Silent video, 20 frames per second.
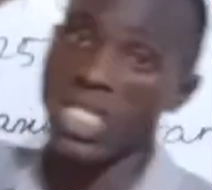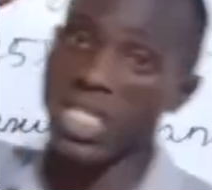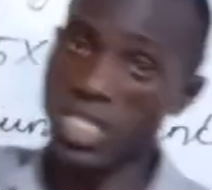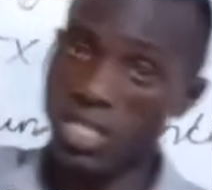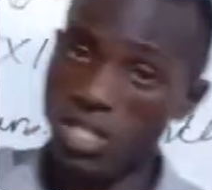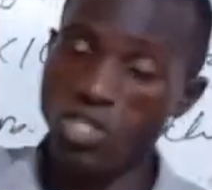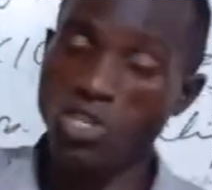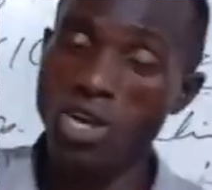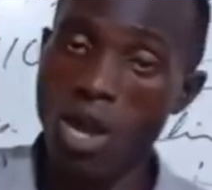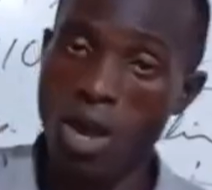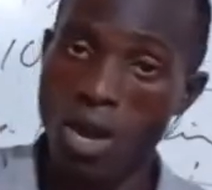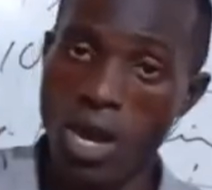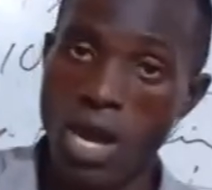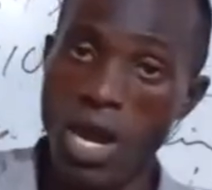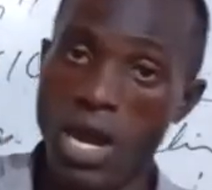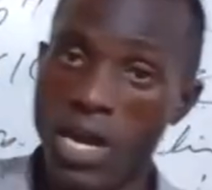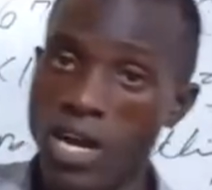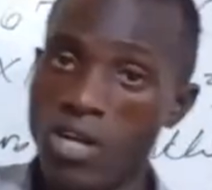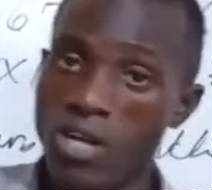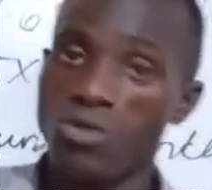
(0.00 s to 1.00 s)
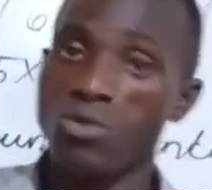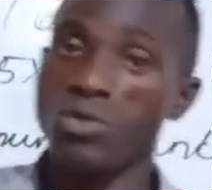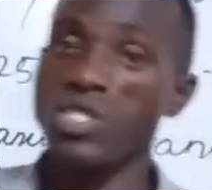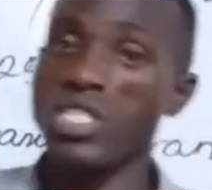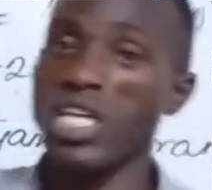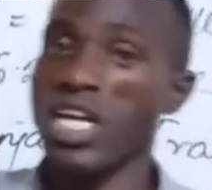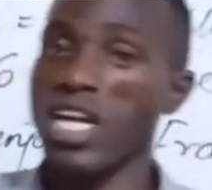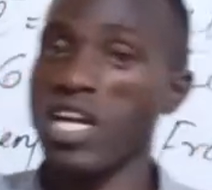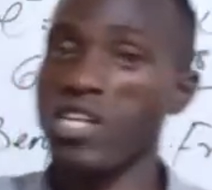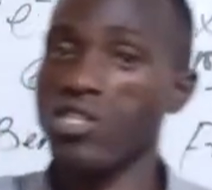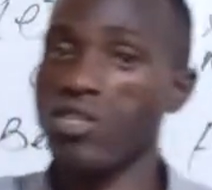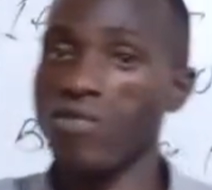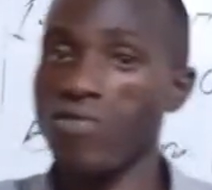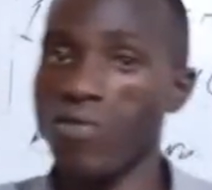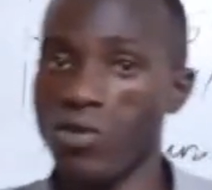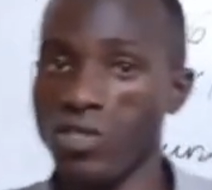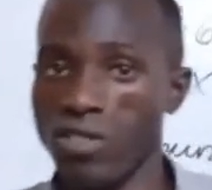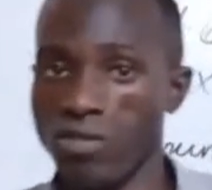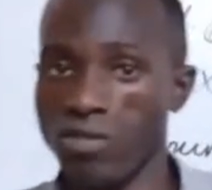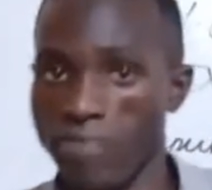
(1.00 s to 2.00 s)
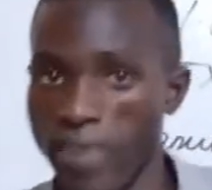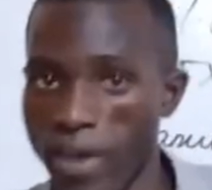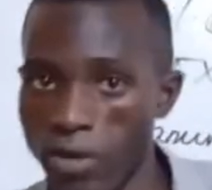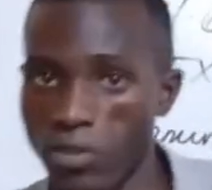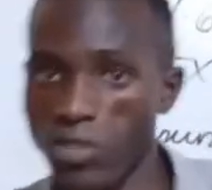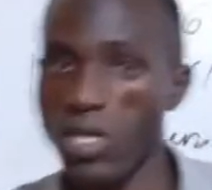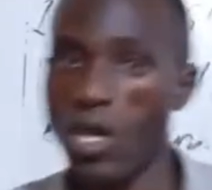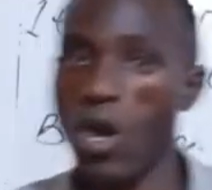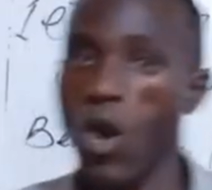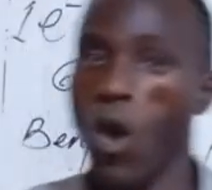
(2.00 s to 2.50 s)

The region around which an electric force is felt,